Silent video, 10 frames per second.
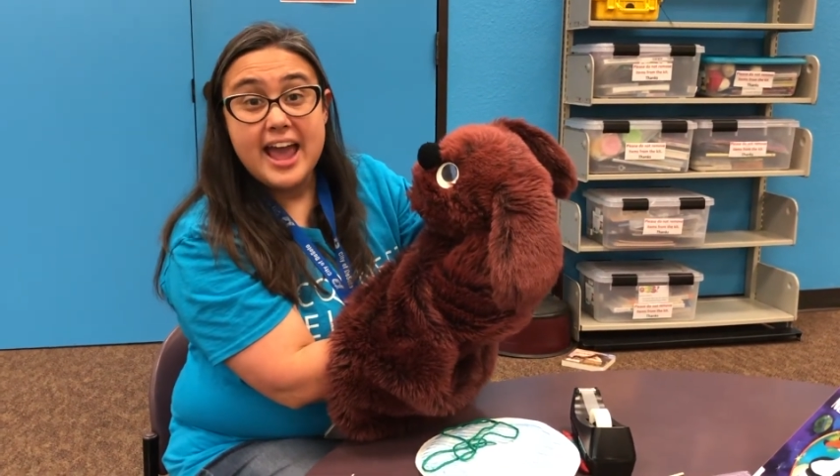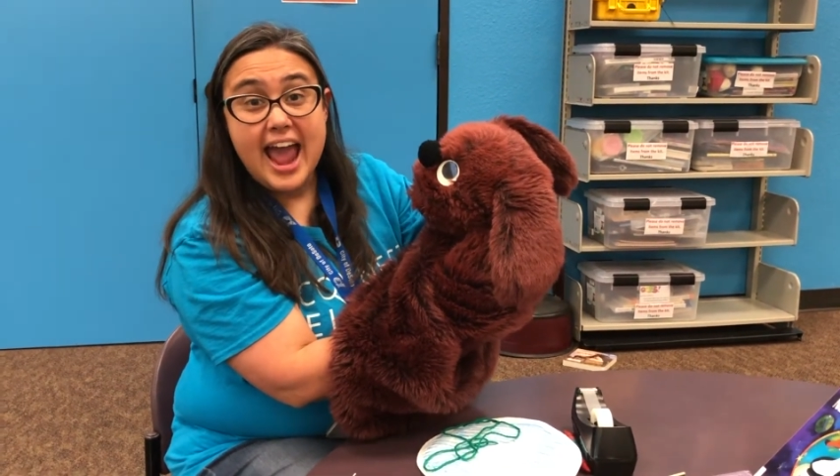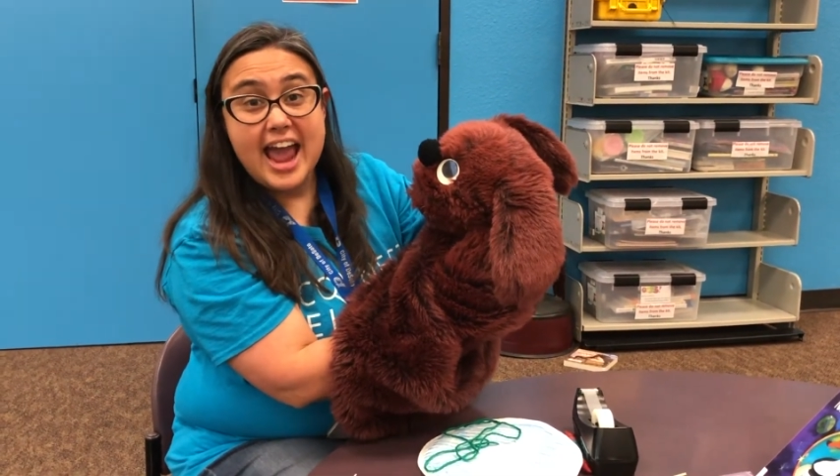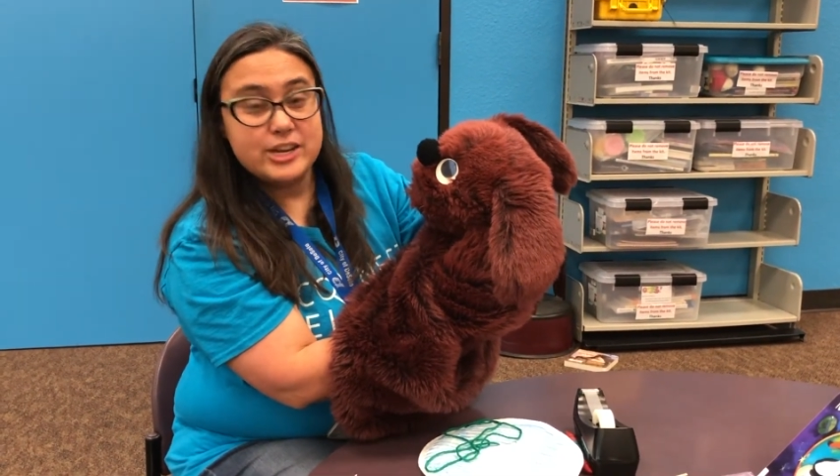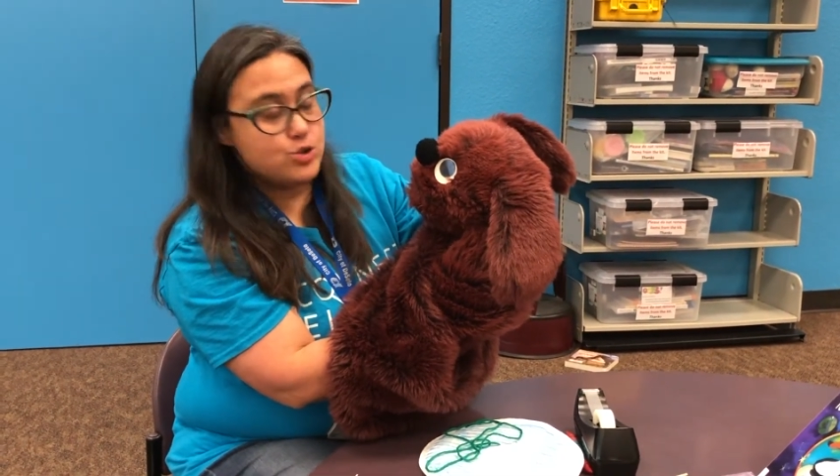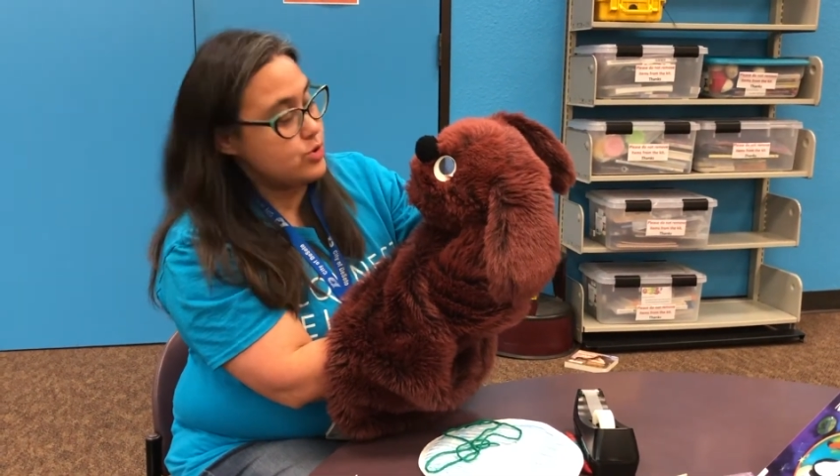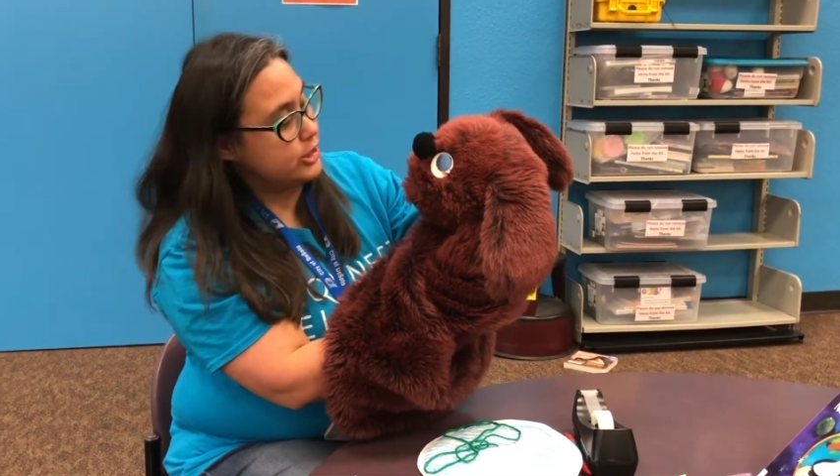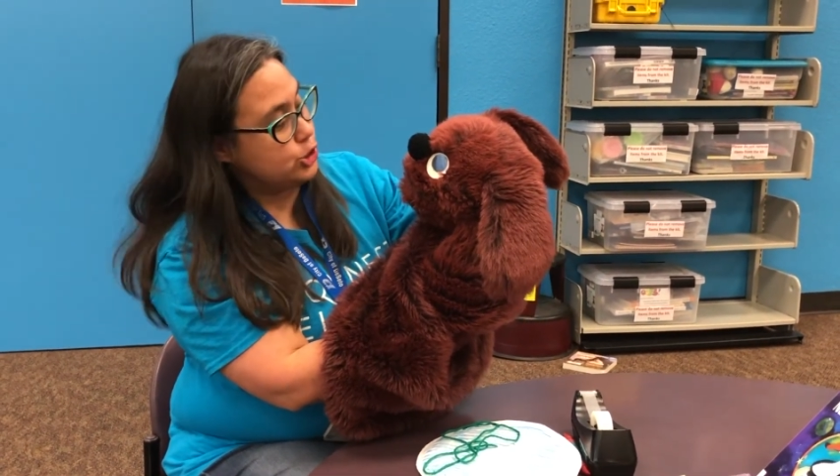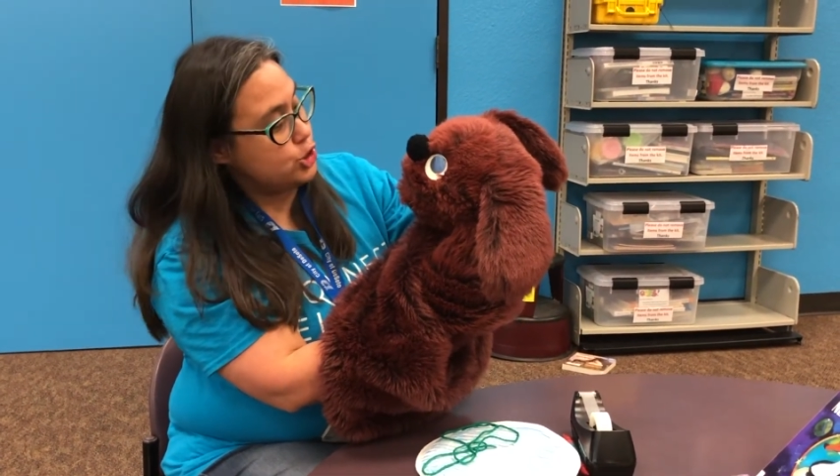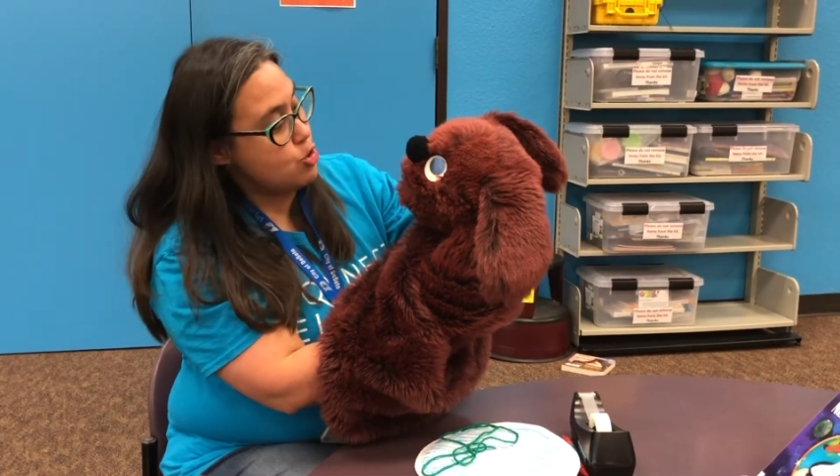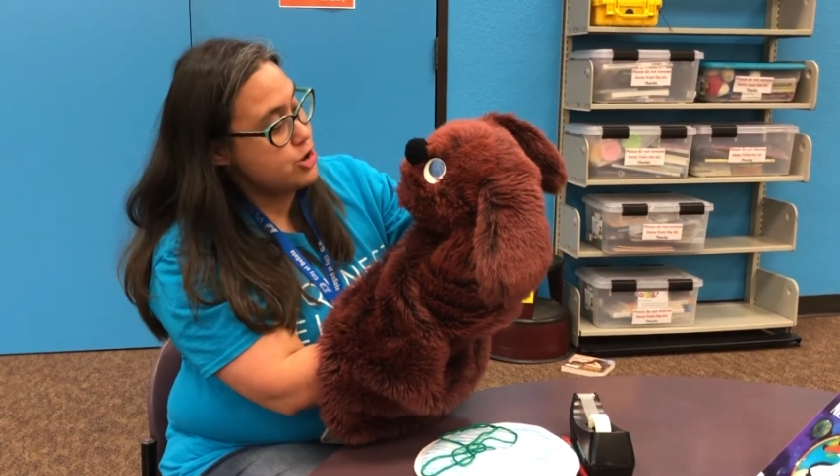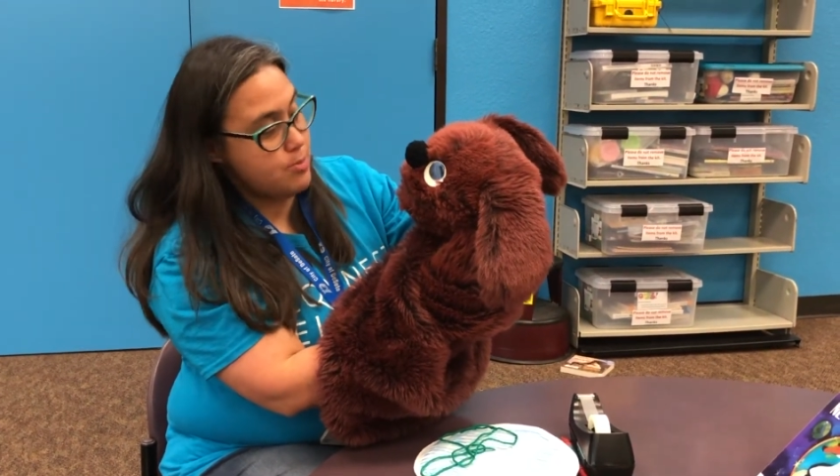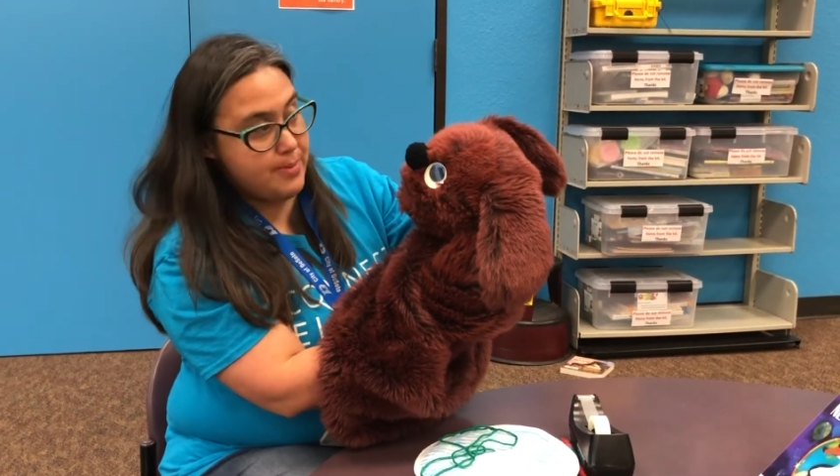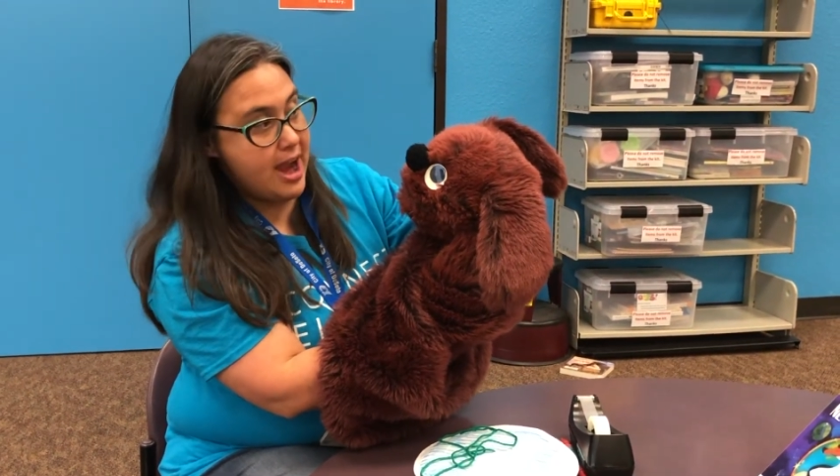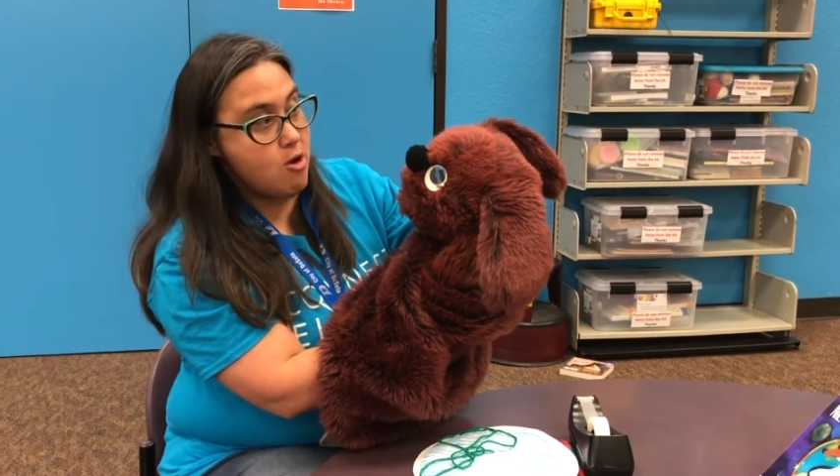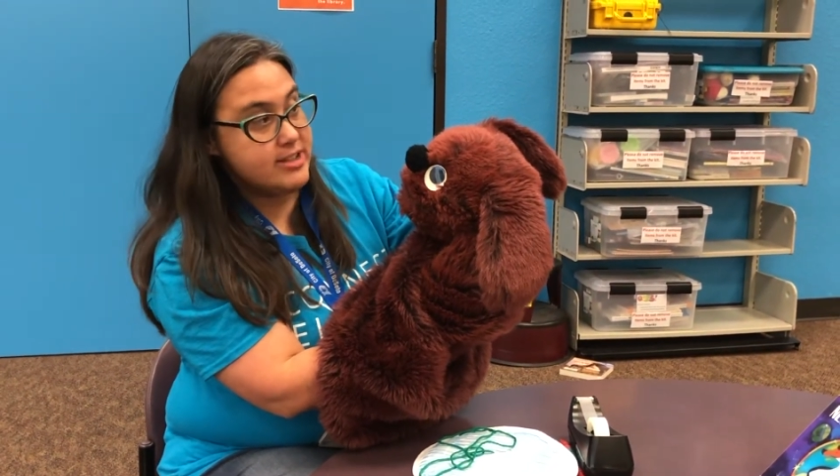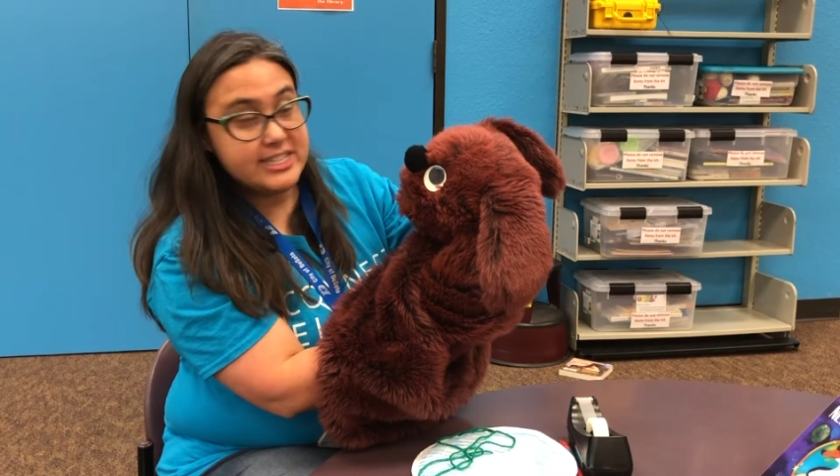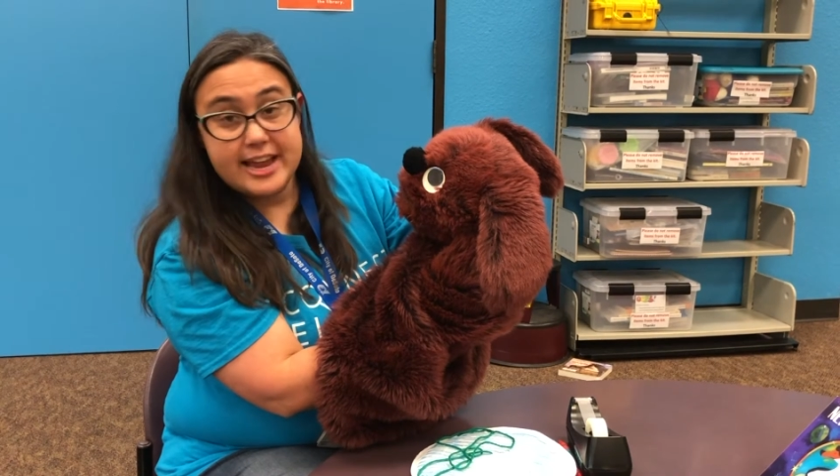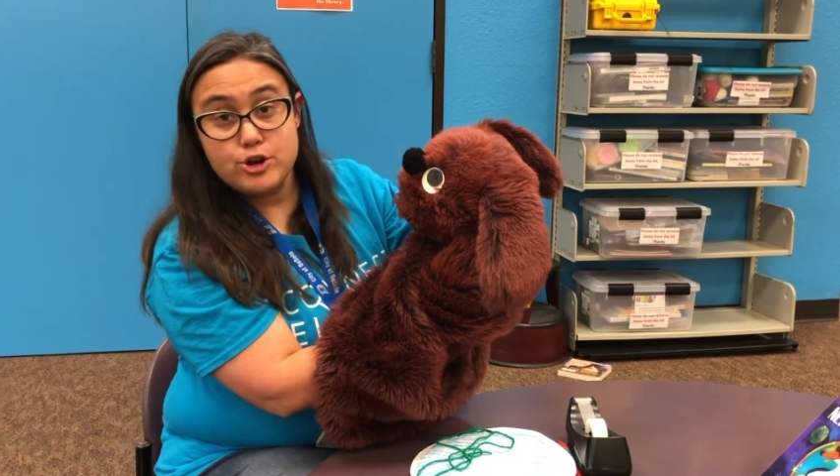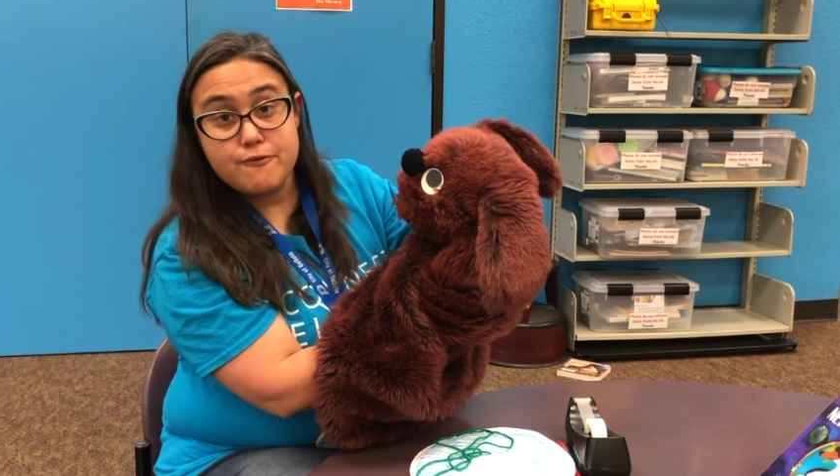and you can show your parents
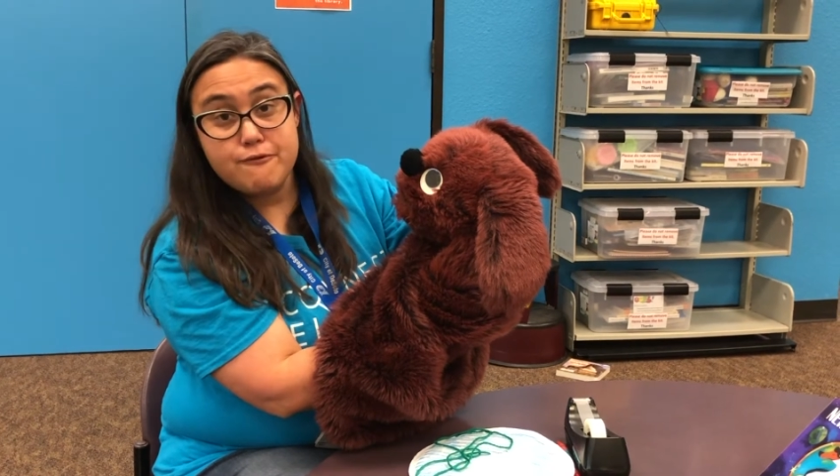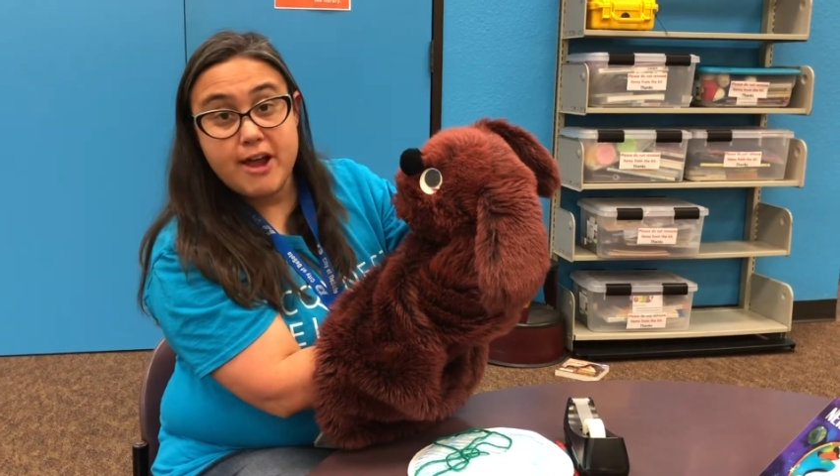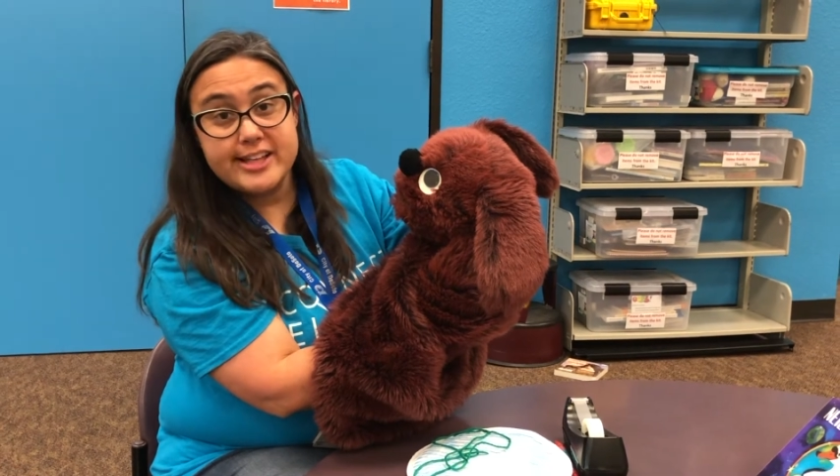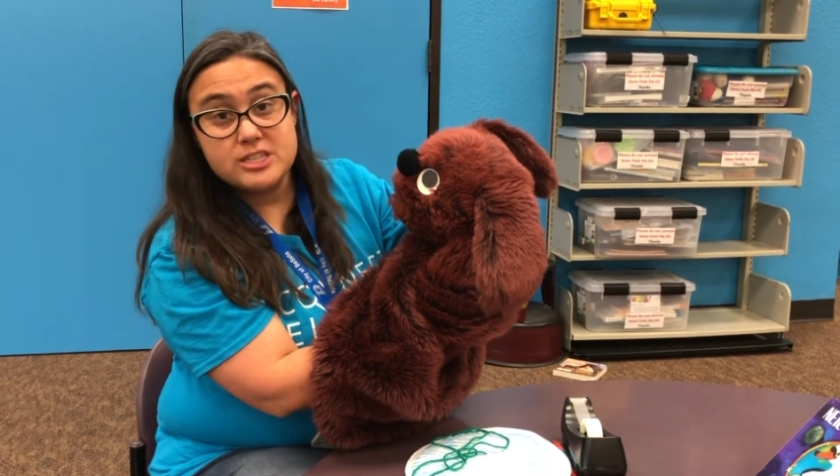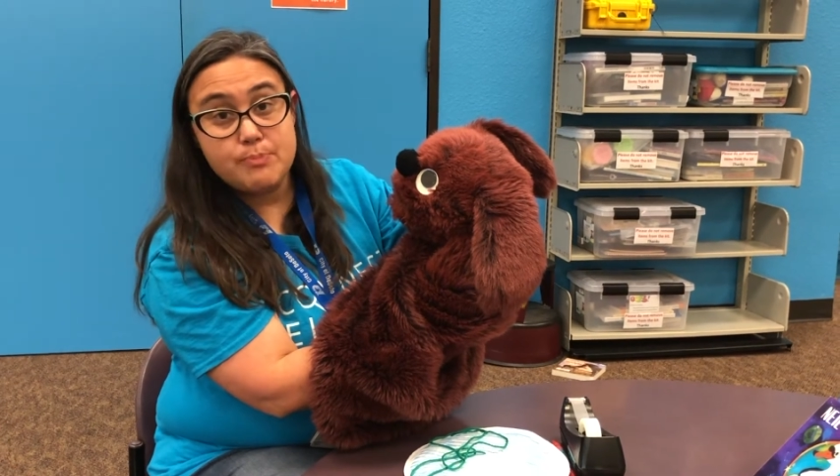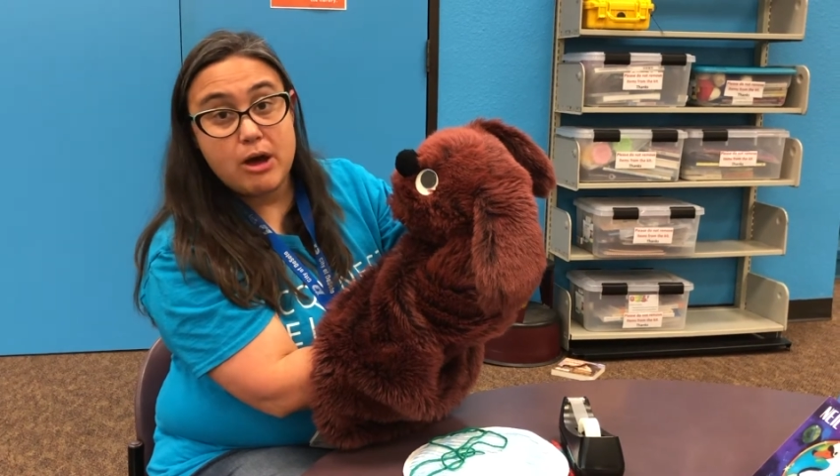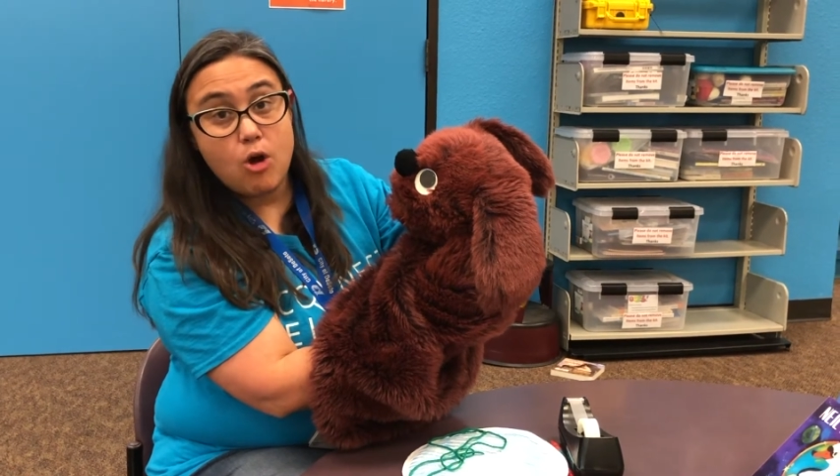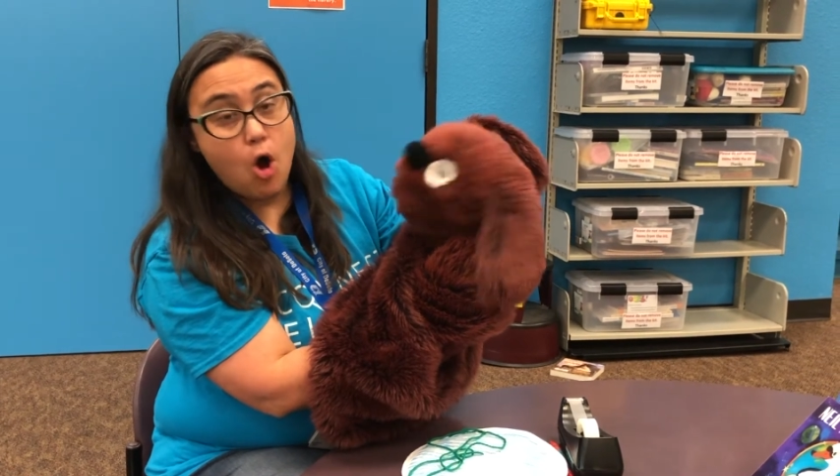and your friends about